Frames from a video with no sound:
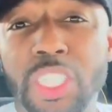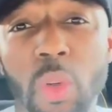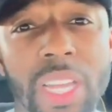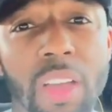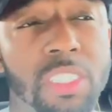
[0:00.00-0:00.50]

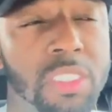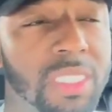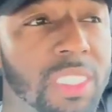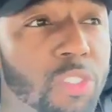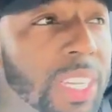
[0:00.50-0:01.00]
so down
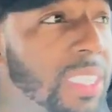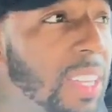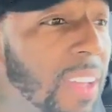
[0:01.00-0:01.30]
to risk